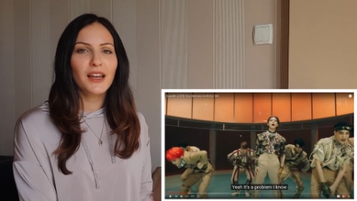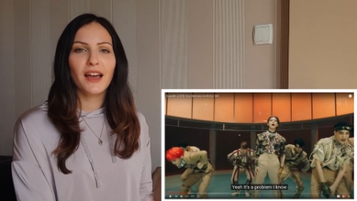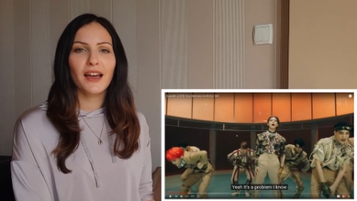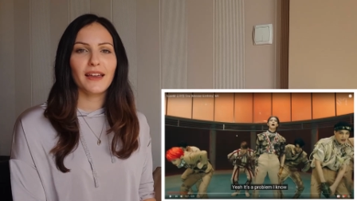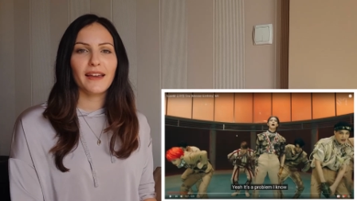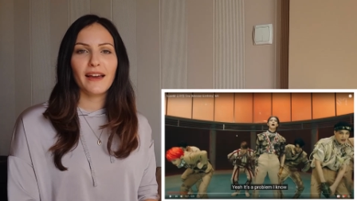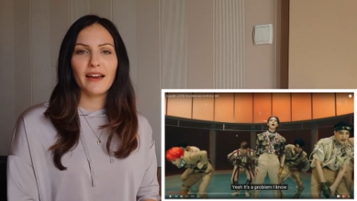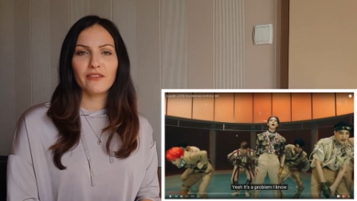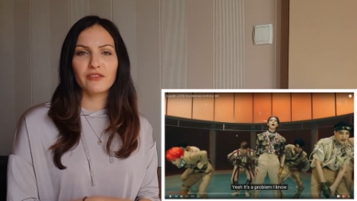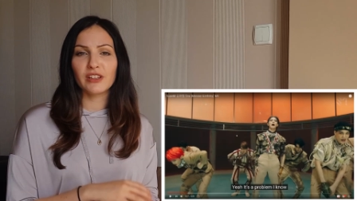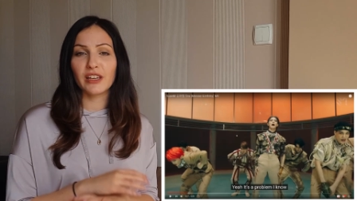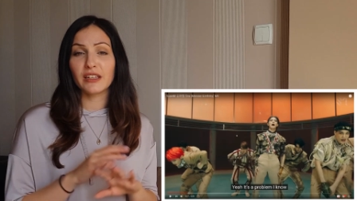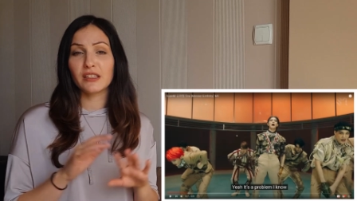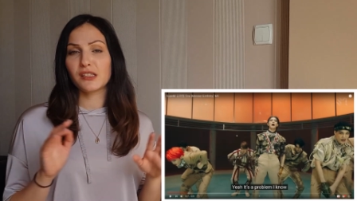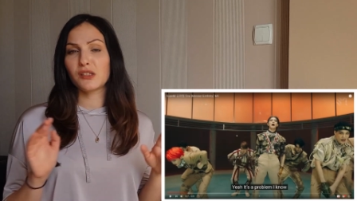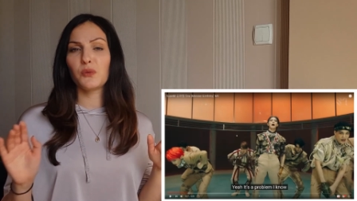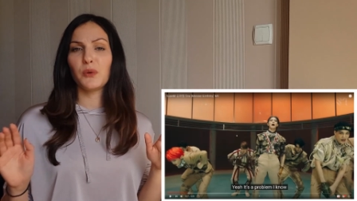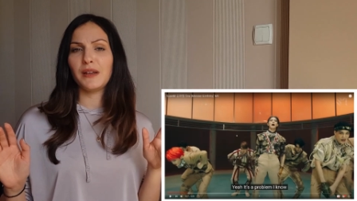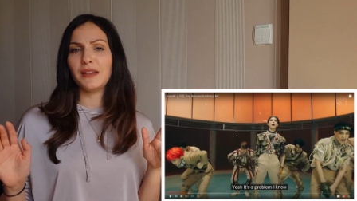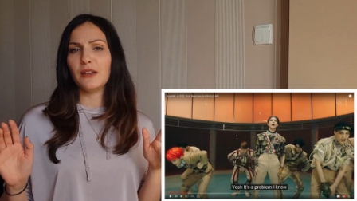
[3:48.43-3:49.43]
I have
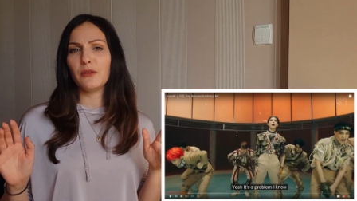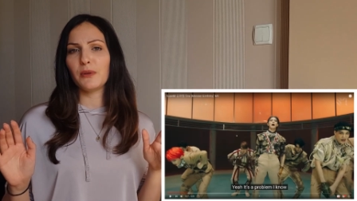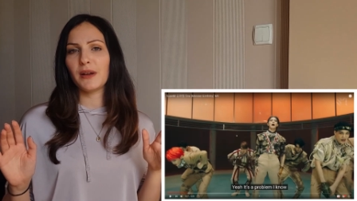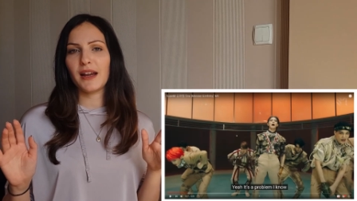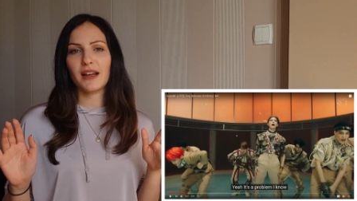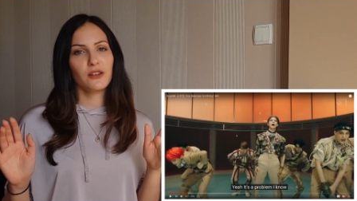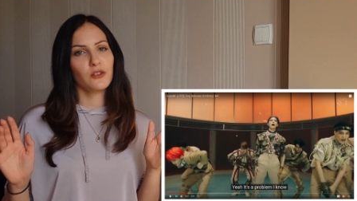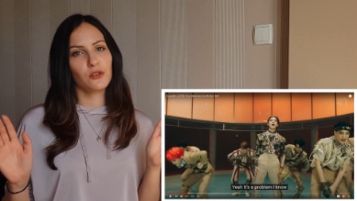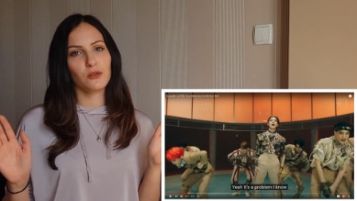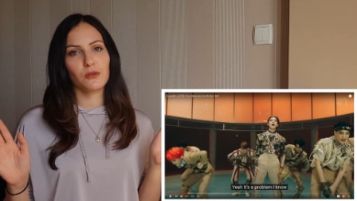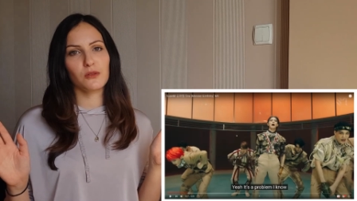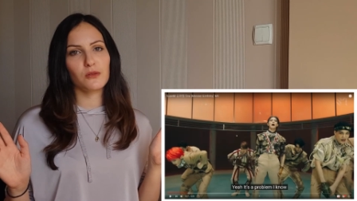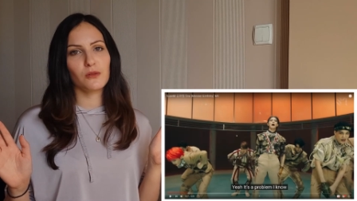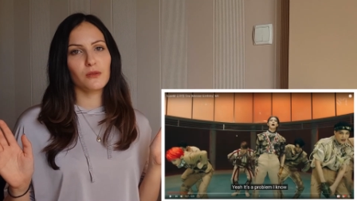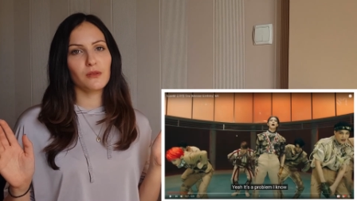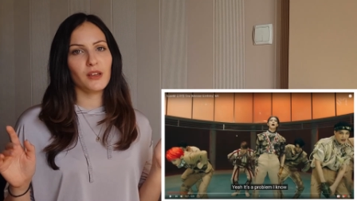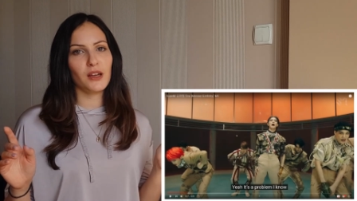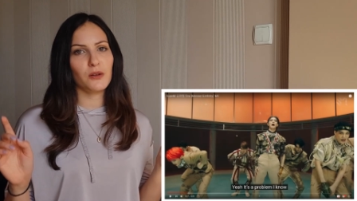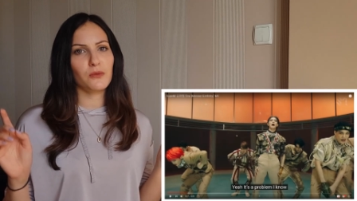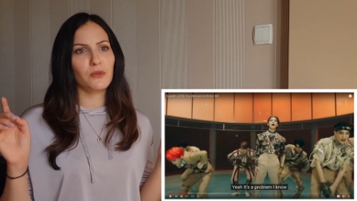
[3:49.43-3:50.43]
like 20 reactions
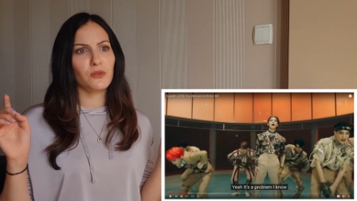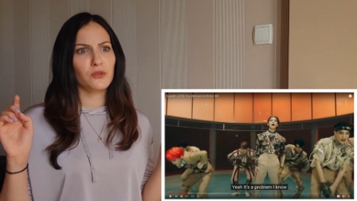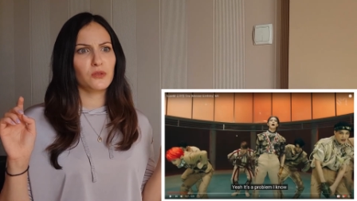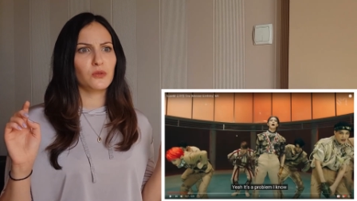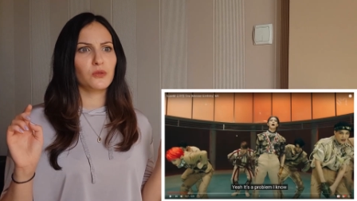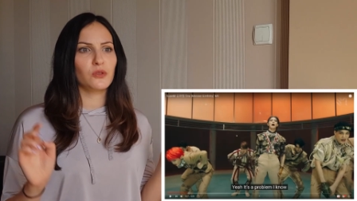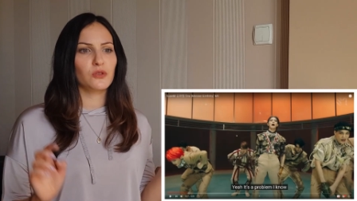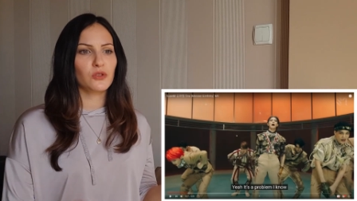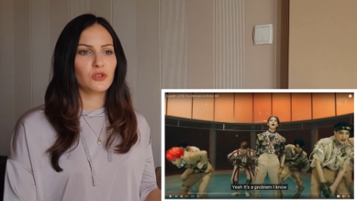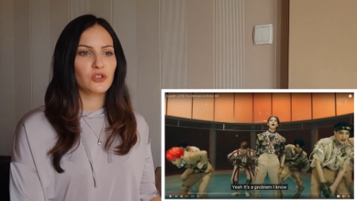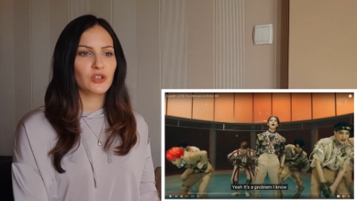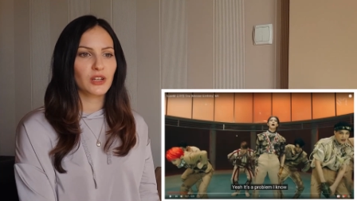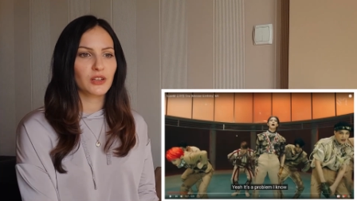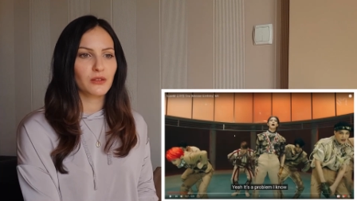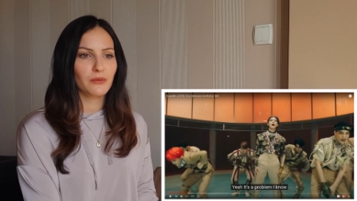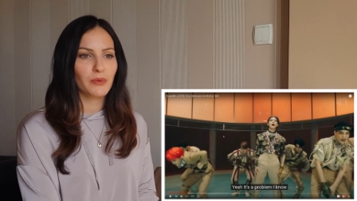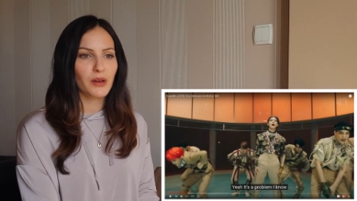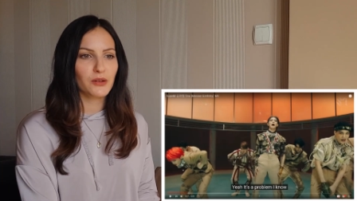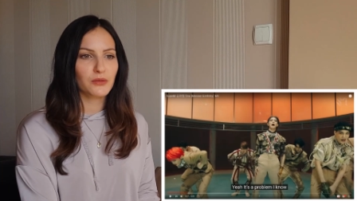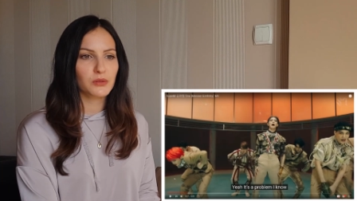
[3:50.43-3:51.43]
on that one, so you should check
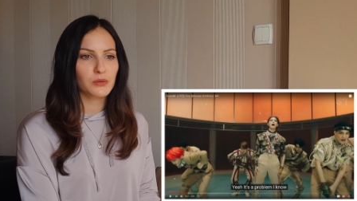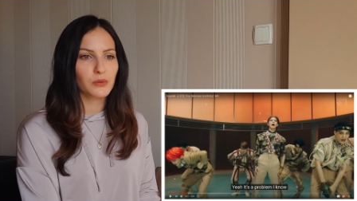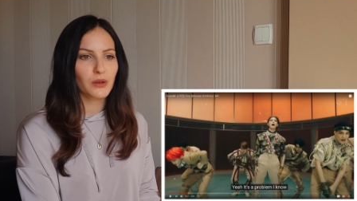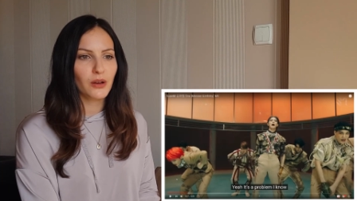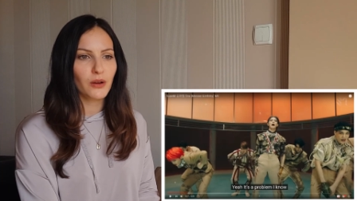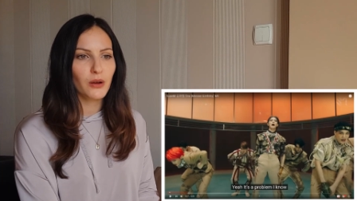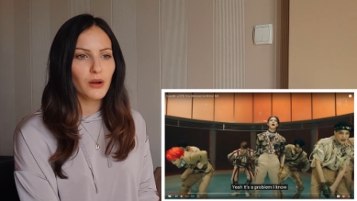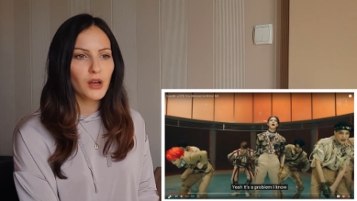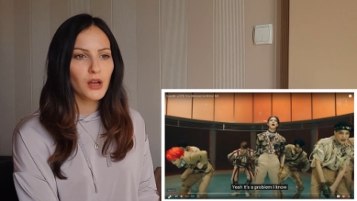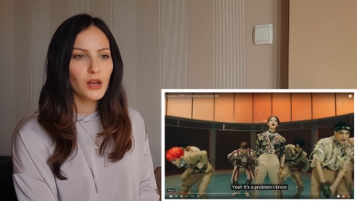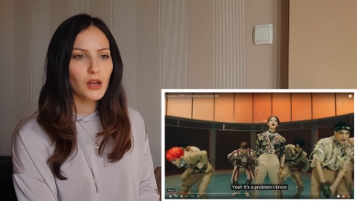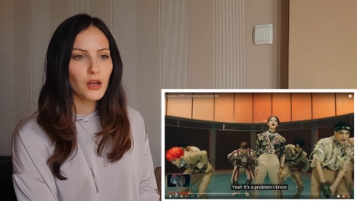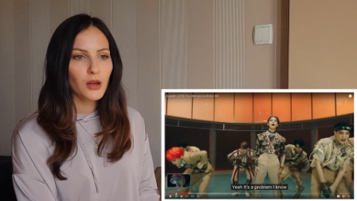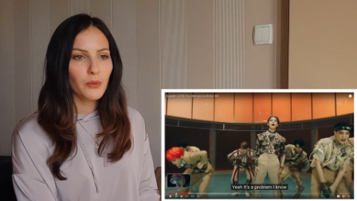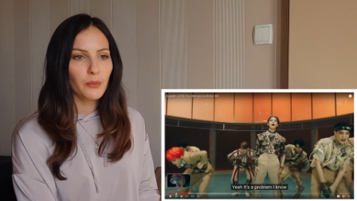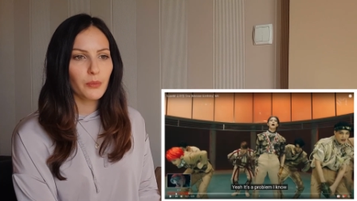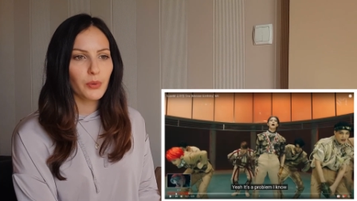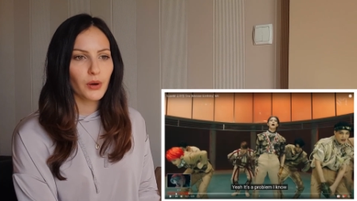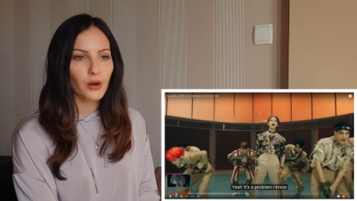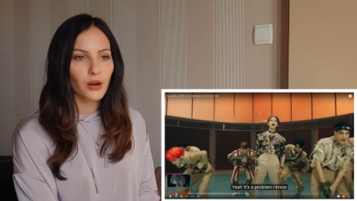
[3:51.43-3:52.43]
them out as well.
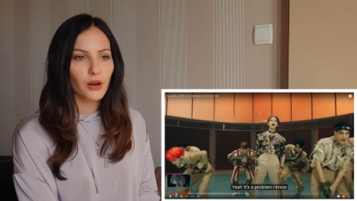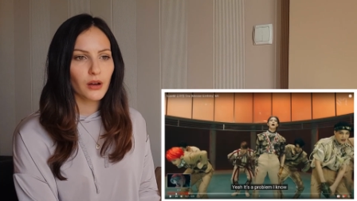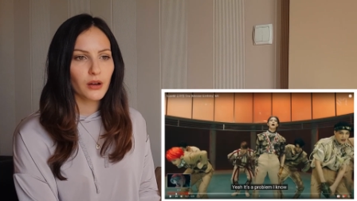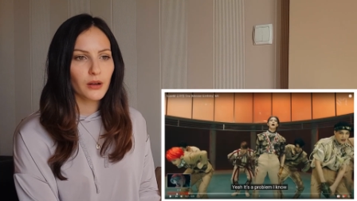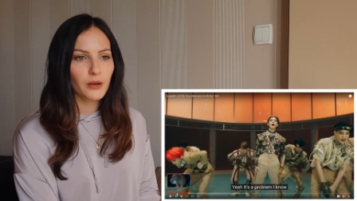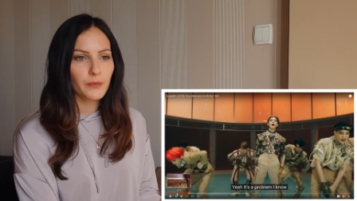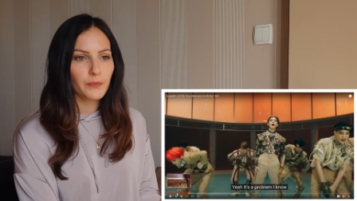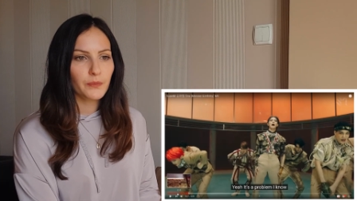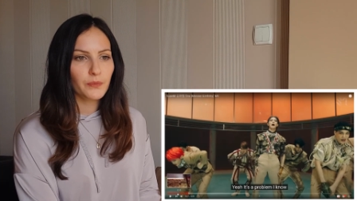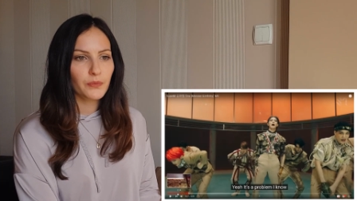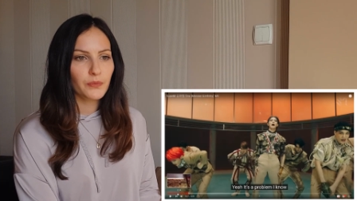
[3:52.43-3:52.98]
But